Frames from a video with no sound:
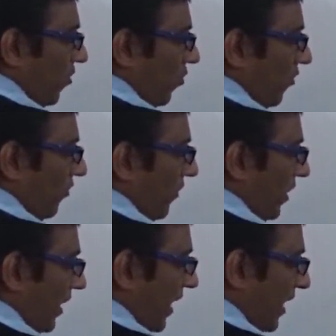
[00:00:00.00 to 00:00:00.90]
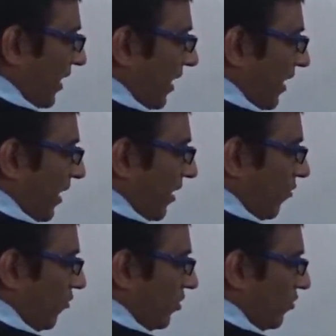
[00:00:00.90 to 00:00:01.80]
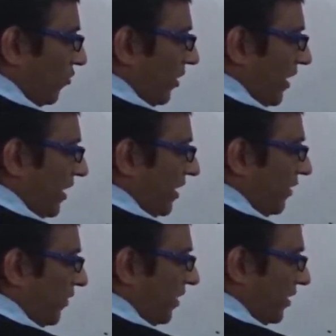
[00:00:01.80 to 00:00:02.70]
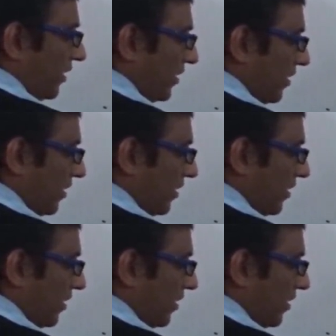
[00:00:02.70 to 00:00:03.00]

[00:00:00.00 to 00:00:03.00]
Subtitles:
So we will get A equals to 80 meter.